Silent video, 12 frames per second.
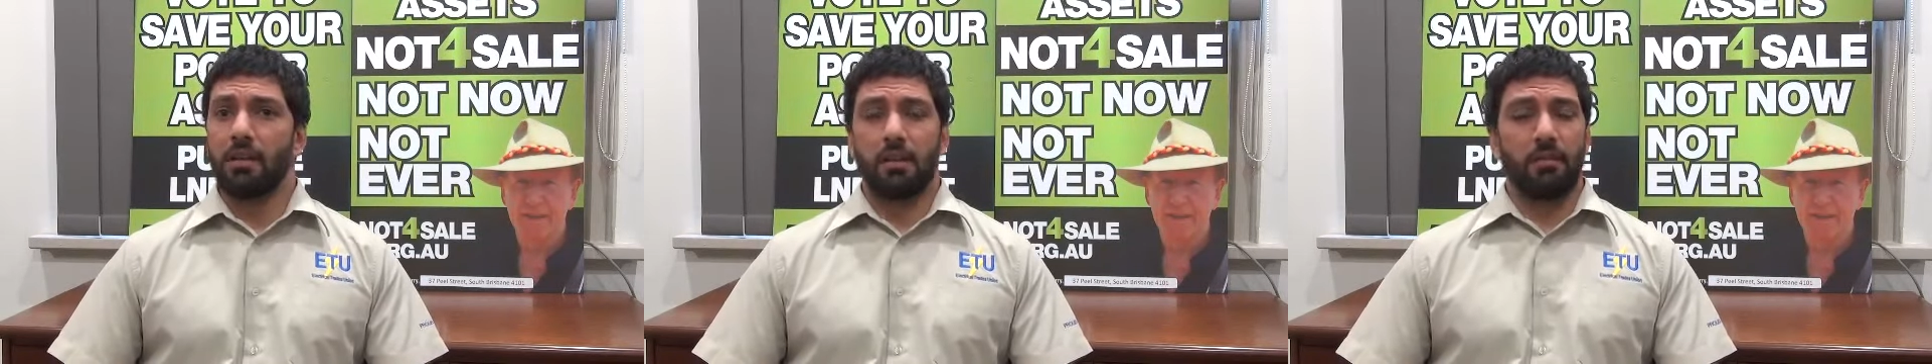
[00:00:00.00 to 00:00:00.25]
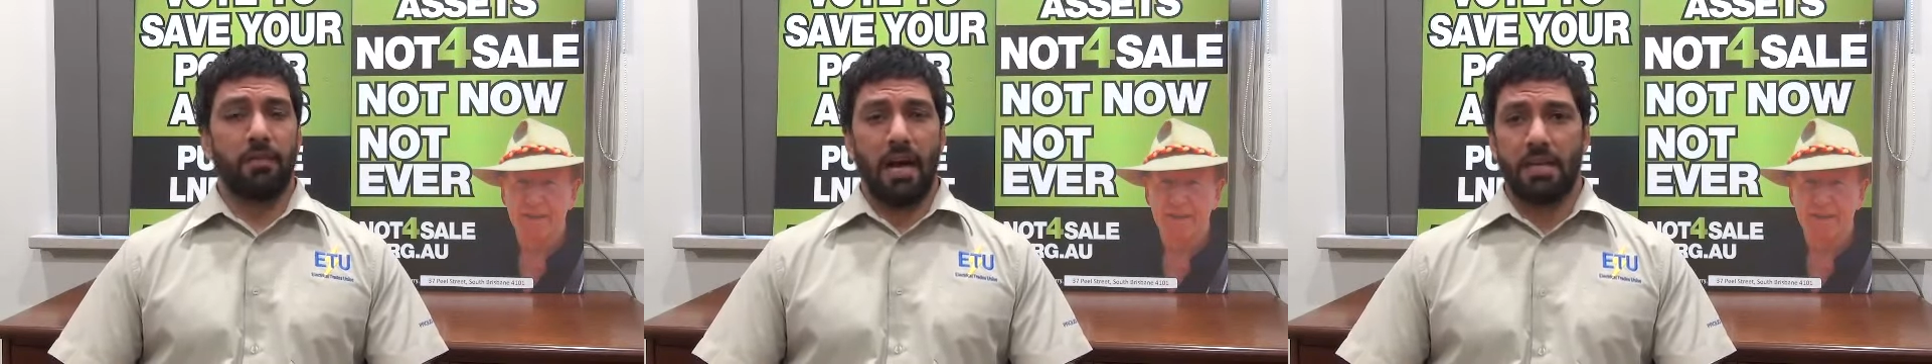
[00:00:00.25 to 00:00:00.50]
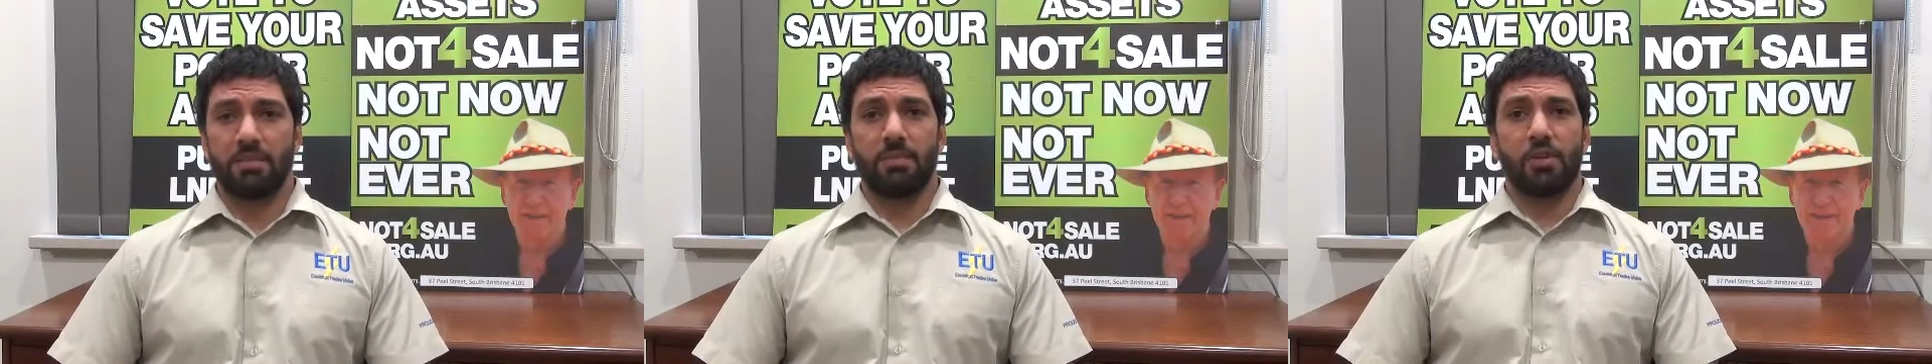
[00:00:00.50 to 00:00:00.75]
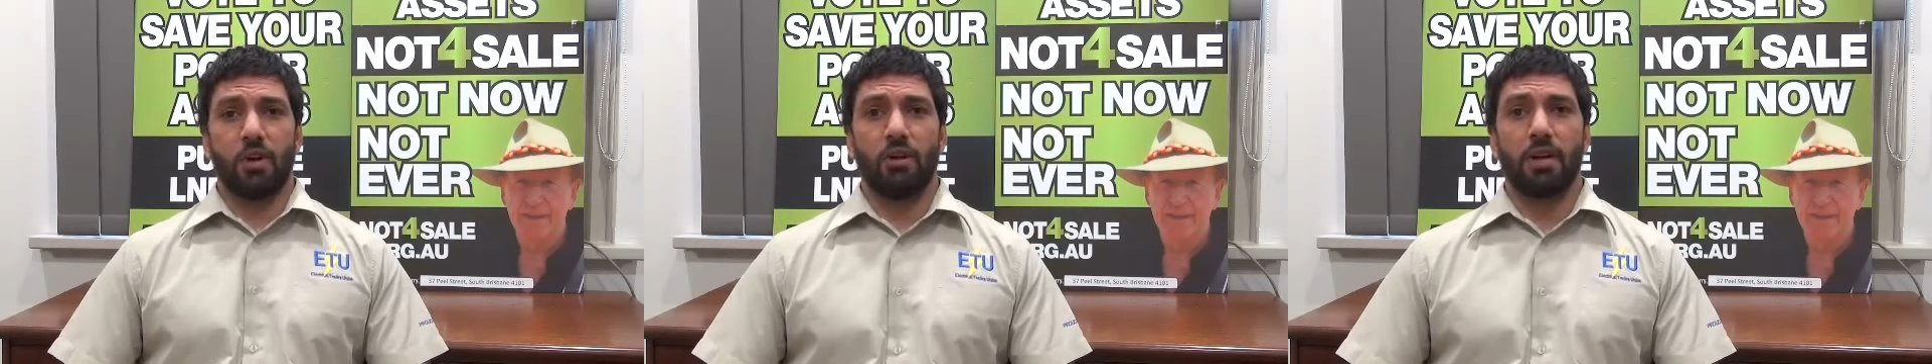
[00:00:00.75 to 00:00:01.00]
that the vast
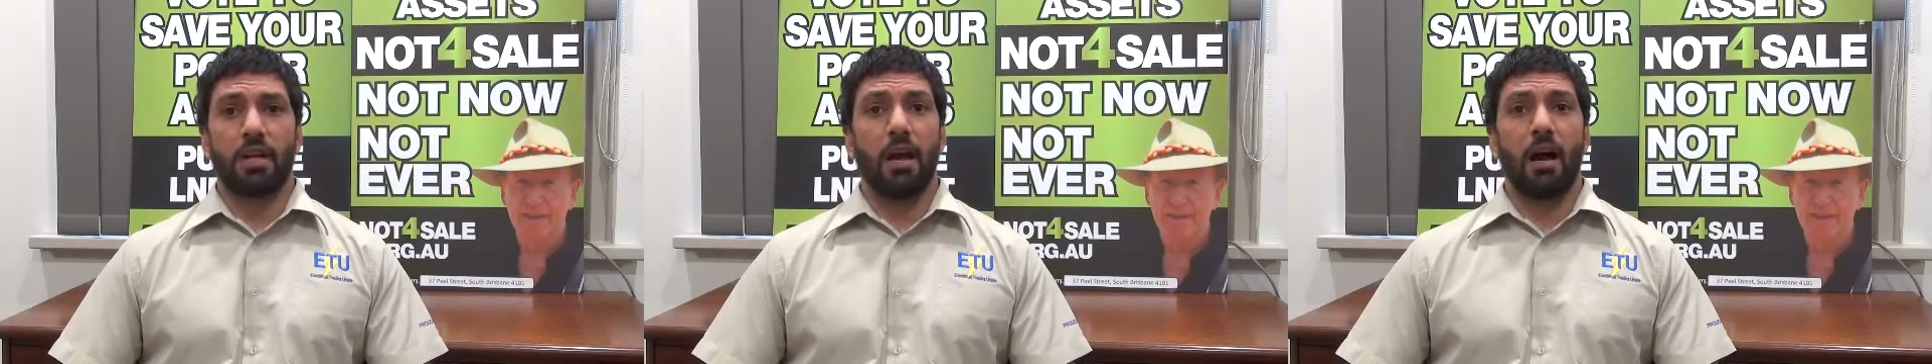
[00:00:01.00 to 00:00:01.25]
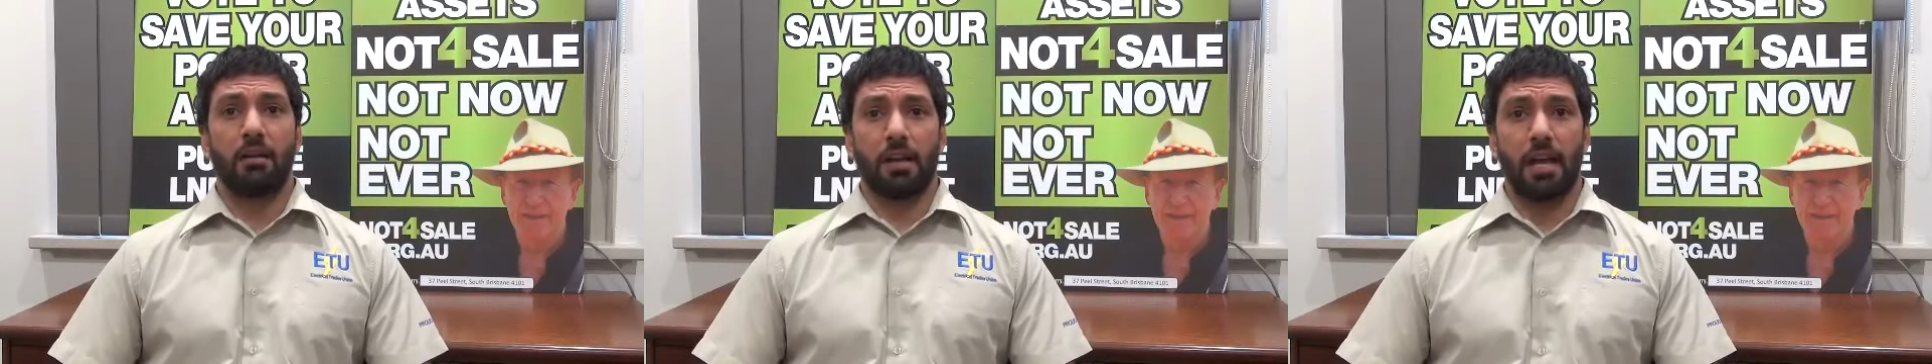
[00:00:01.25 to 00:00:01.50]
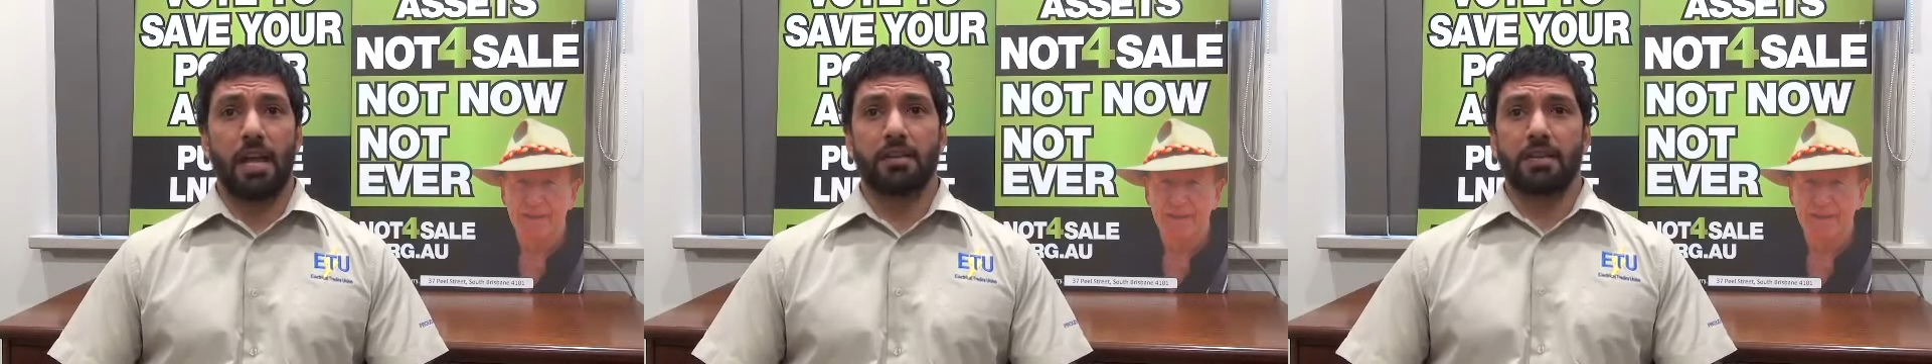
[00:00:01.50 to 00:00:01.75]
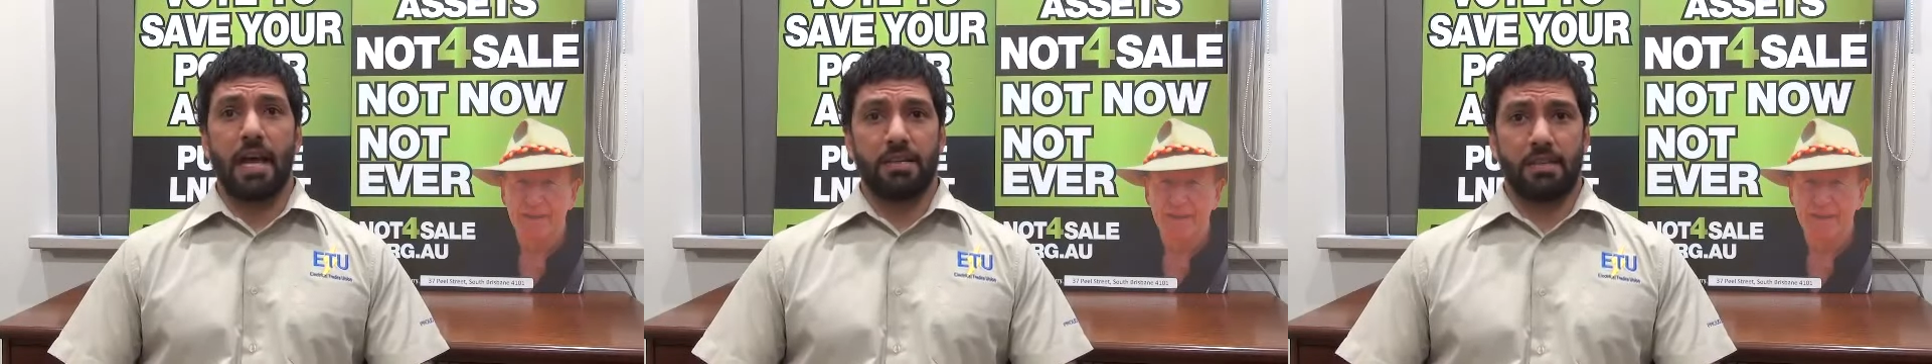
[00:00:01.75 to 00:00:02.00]
majority are
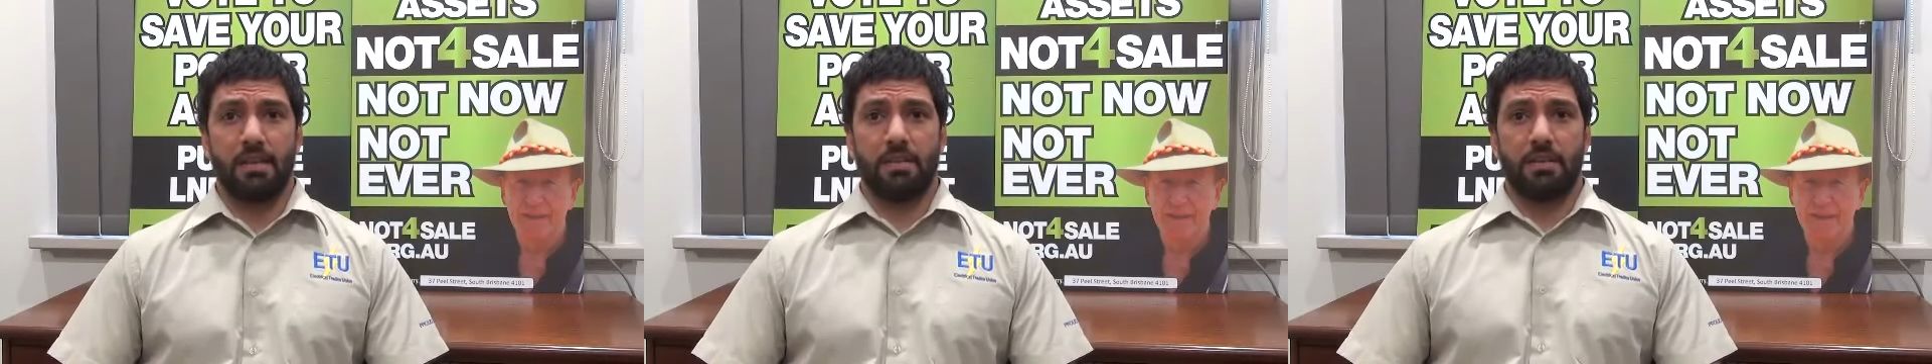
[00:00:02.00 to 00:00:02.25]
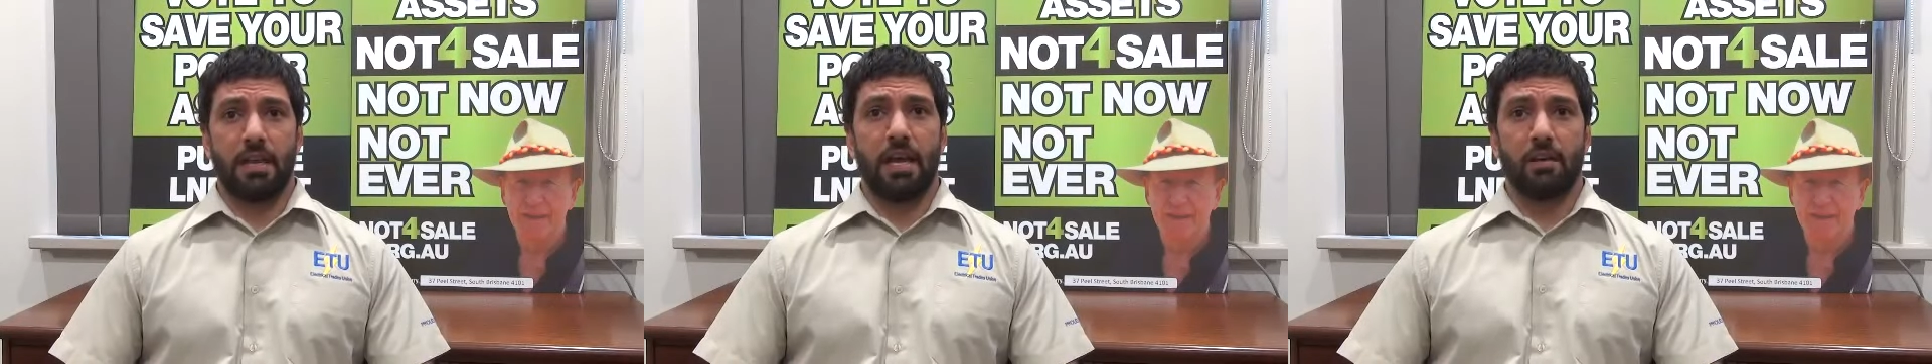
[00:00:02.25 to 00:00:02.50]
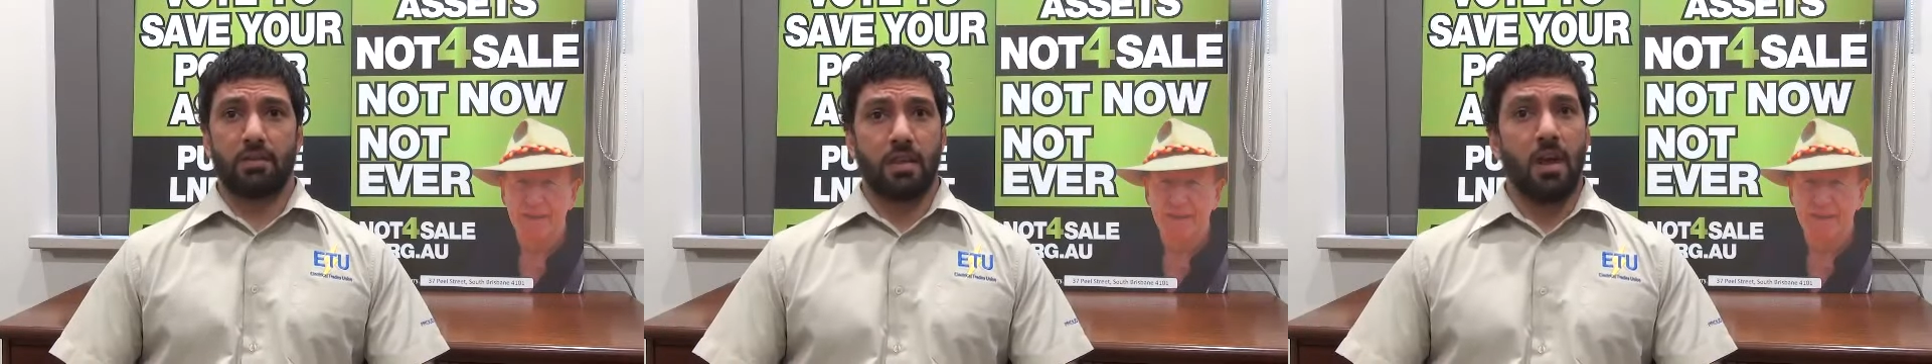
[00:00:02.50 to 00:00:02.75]
against asset sales.